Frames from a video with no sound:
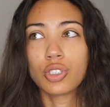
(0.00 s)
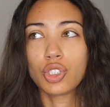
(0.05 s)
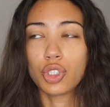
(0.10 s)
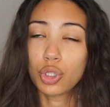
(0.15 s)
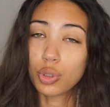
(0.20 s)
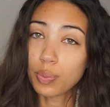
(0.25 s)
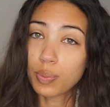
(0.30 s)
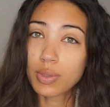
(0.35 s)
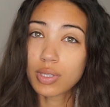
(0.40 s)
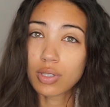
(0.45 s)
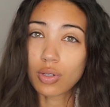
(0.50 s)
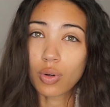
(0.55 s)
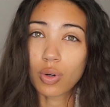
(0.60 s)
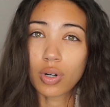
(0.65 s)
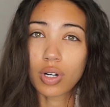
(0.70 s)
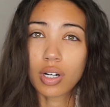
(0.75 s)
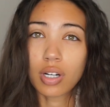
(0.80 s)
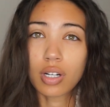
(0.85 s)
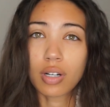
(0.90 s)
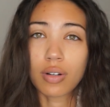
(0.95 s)
dupes
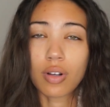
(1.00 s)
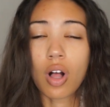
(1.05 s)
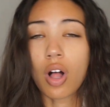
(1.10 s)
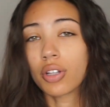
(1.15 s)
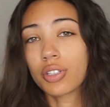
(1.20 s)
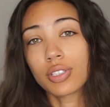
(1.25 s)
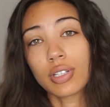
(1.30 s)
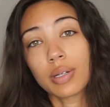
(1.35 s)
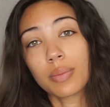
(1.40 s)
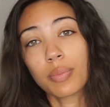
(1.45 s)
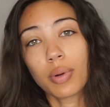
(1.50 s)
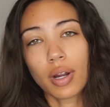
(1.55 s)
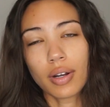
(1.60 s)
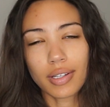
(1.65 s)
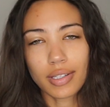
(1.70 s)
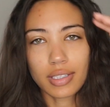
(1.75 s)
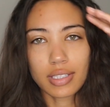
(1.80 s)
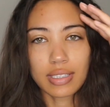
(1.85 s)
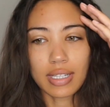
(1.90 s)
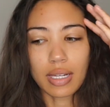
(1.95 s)
or alternate
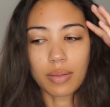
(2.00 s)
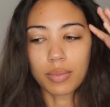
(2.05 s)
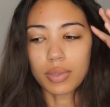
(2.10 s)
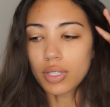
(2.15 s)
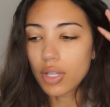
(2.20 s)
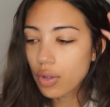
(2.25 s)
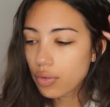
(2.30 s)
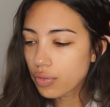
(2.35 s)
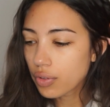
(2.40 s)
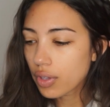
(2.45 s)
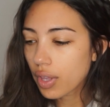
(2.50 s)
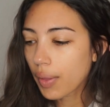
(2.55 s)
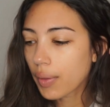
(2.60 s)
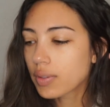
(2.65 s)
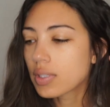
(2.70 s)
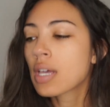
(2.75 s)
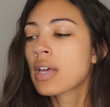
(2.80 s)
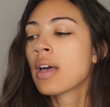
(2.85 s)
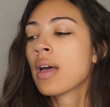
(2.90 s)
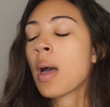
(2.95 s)
products down below for
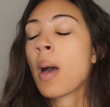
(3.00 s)
those.